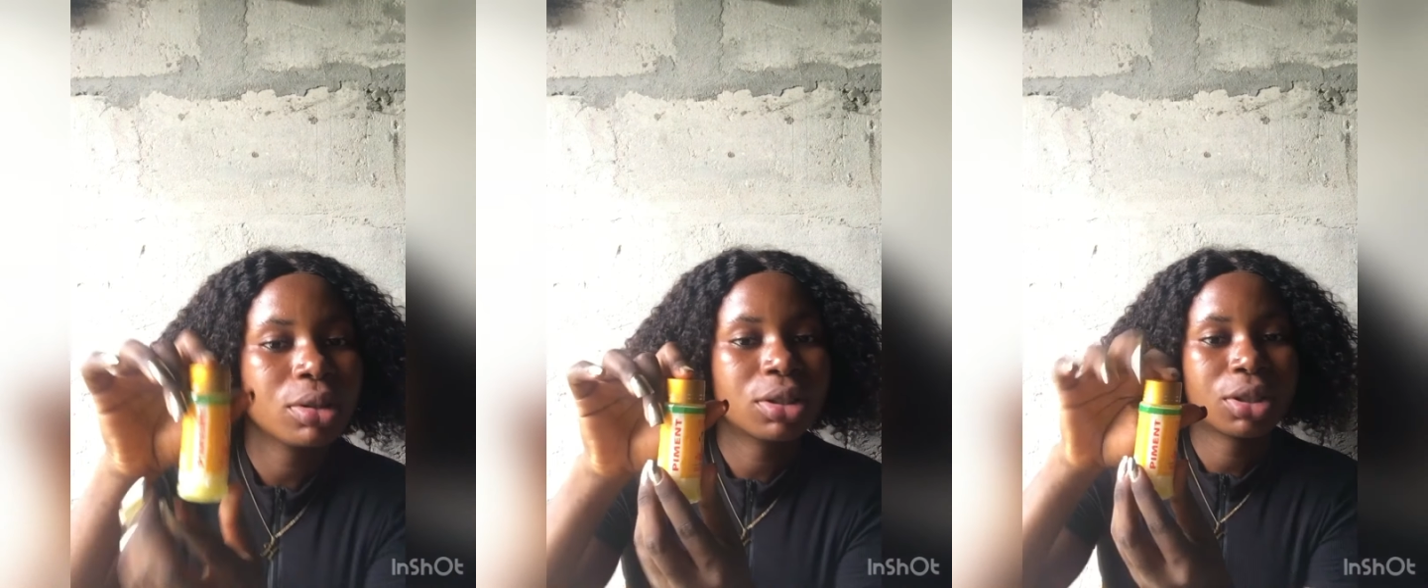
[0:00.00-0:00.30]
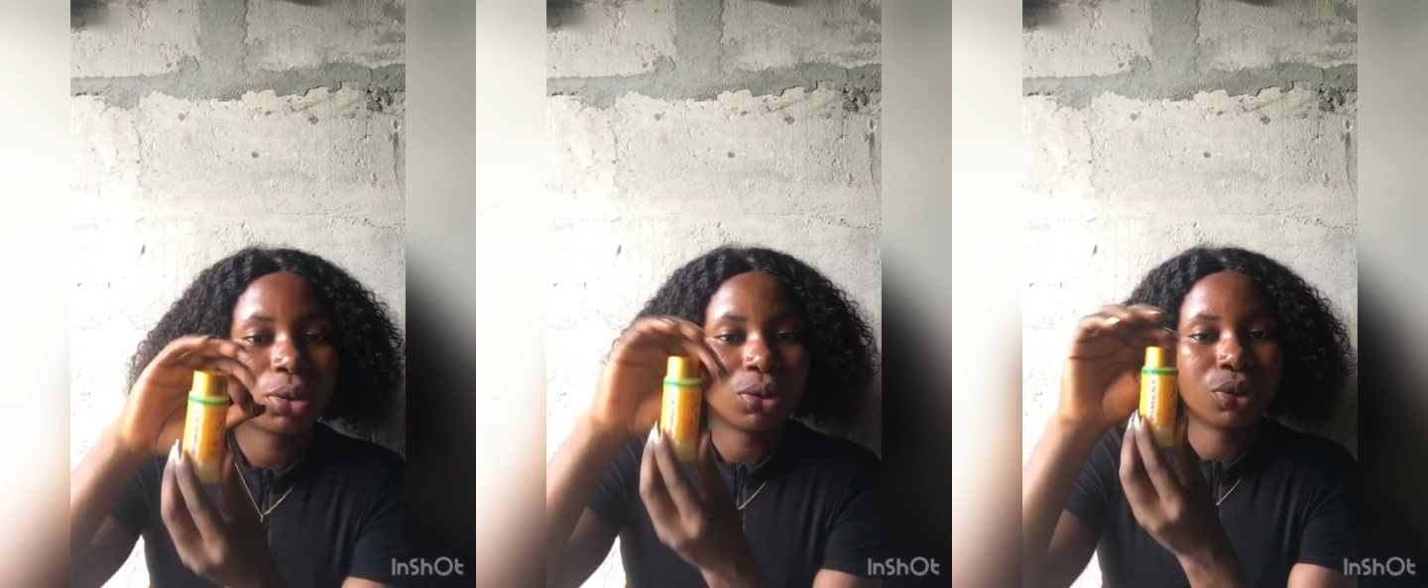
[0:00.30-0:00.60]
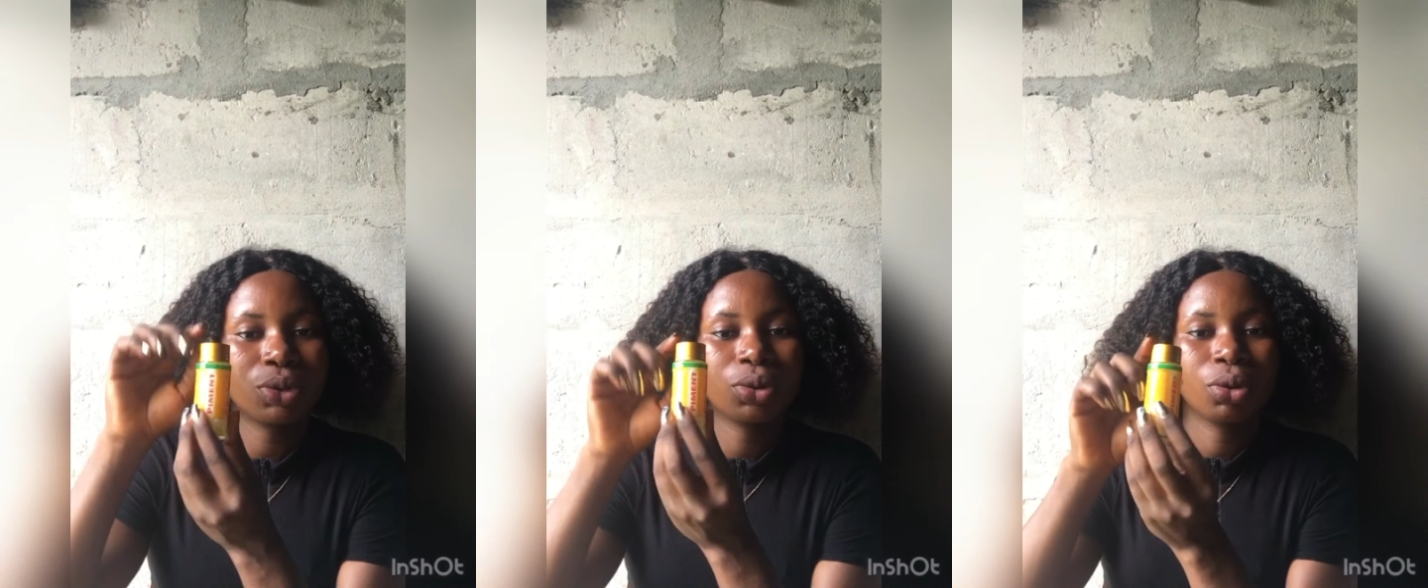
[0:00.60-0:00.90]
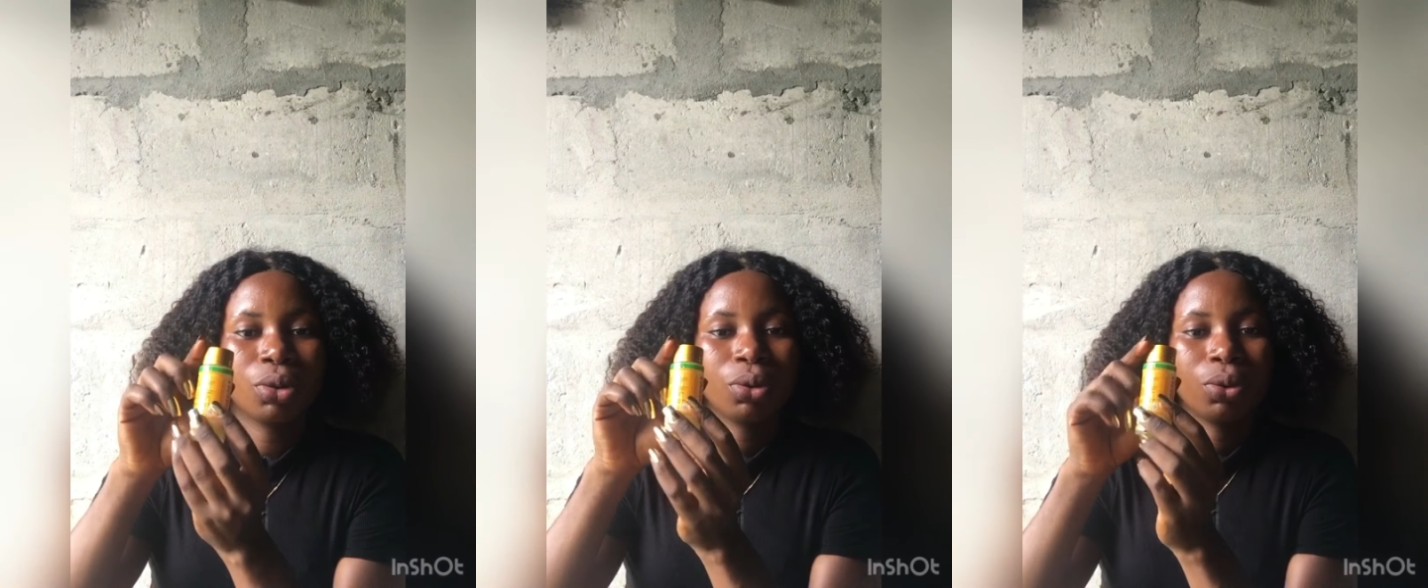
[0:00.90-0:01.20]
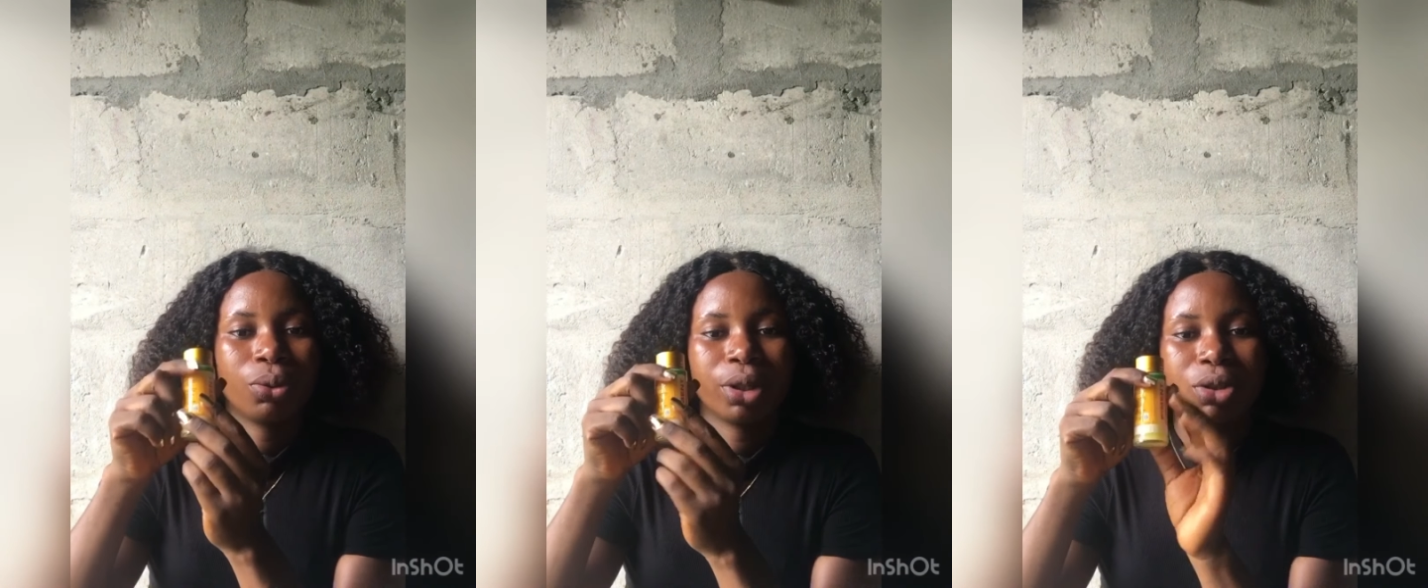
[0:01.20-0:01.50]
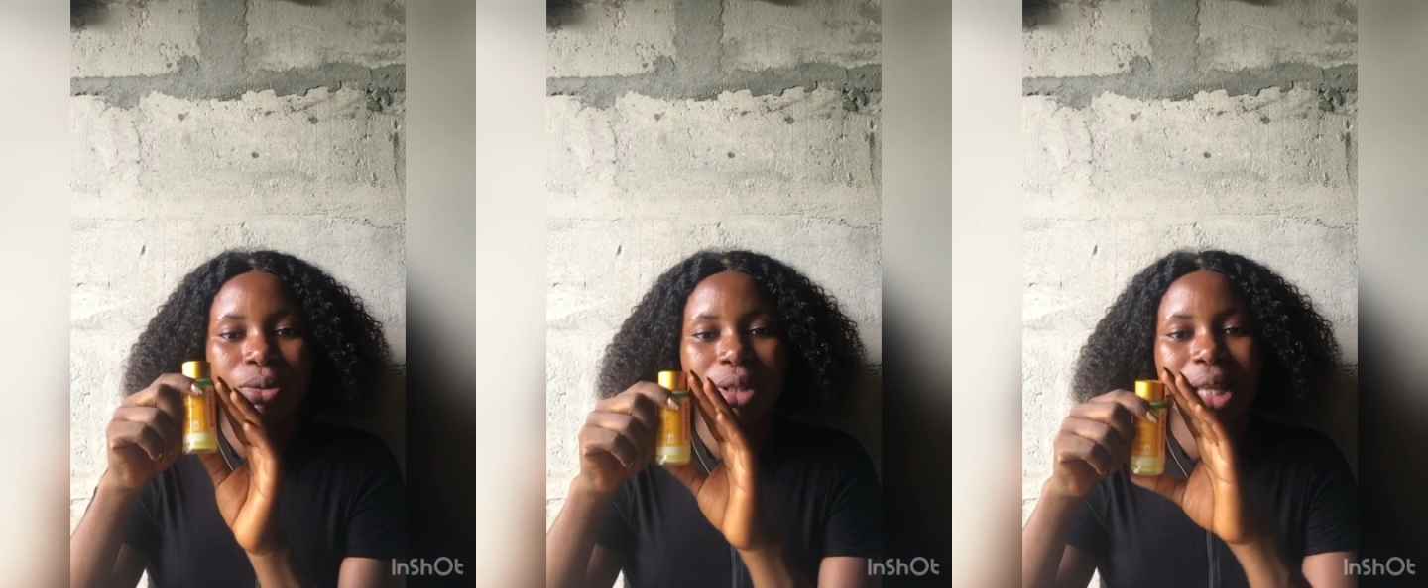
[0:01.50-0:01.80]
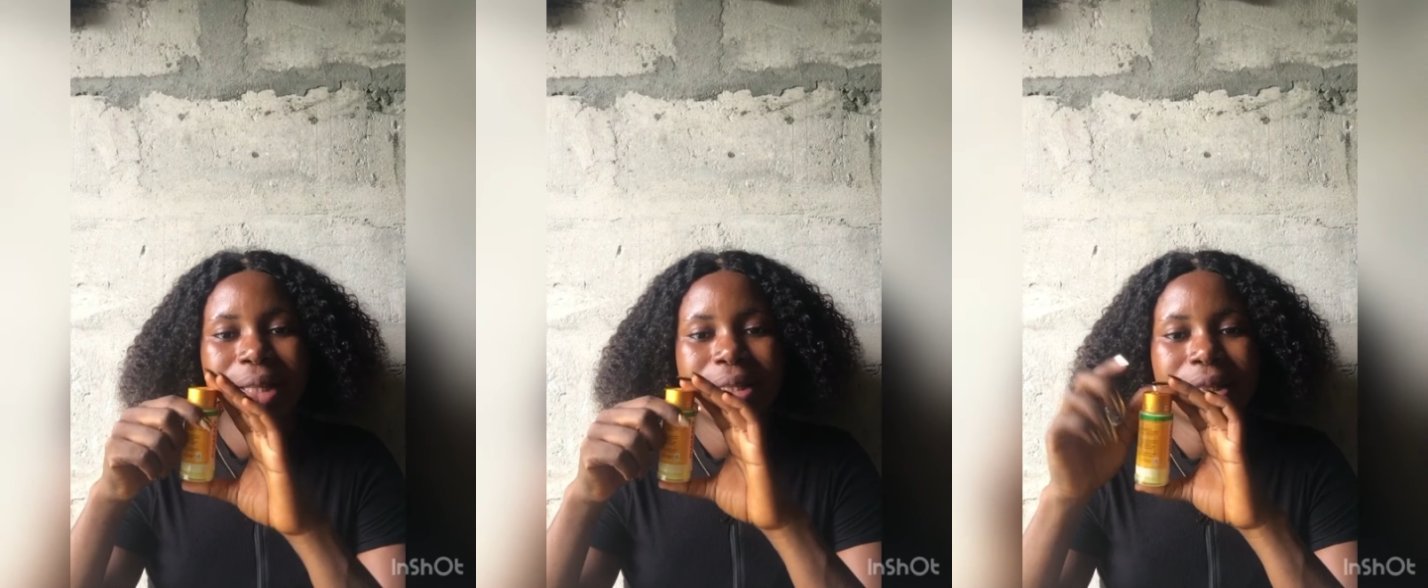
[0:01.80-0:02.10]
sealed with something
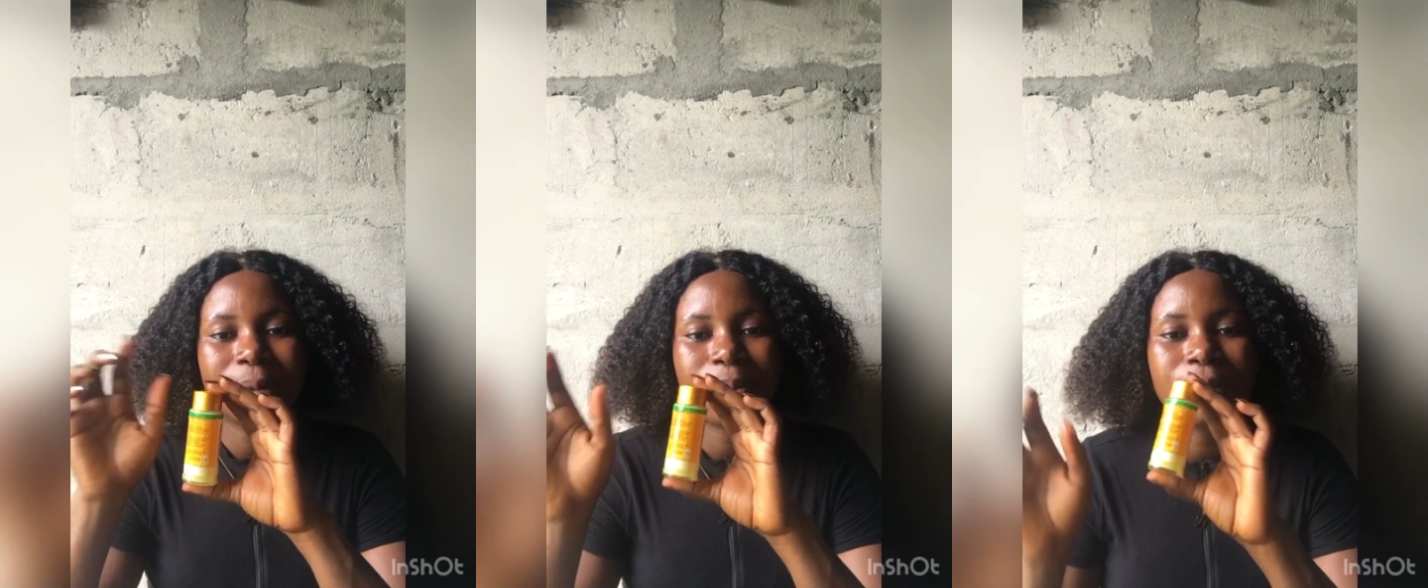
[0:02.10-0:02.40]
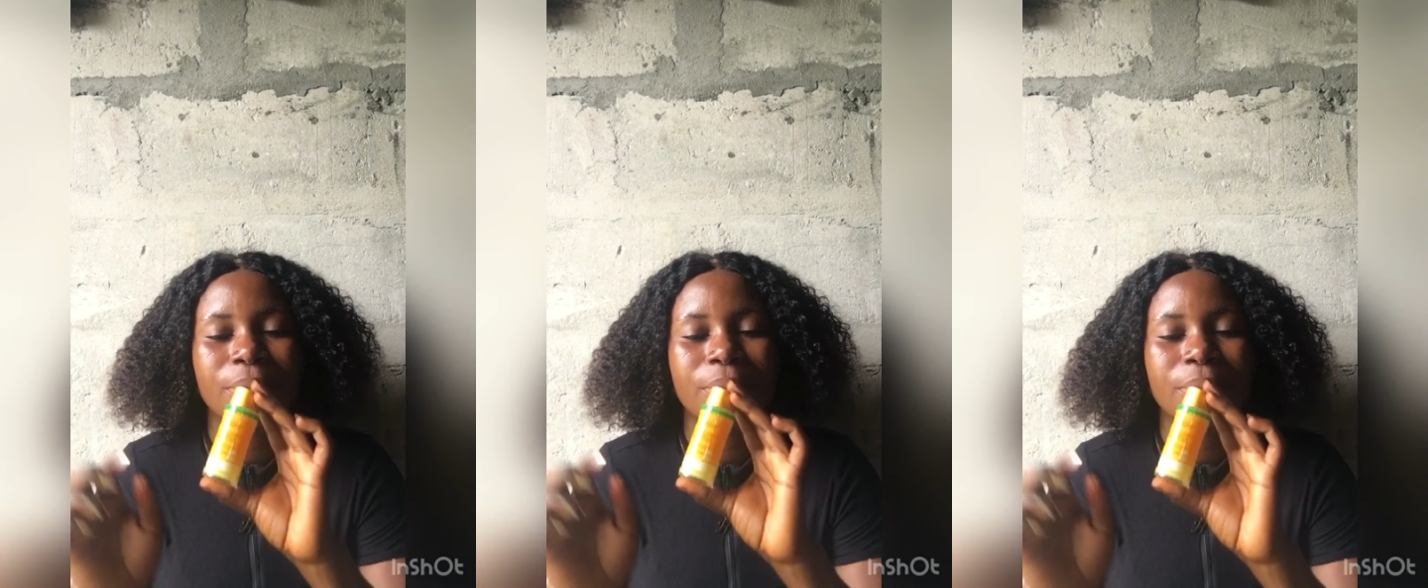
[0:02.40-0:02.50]
like tape.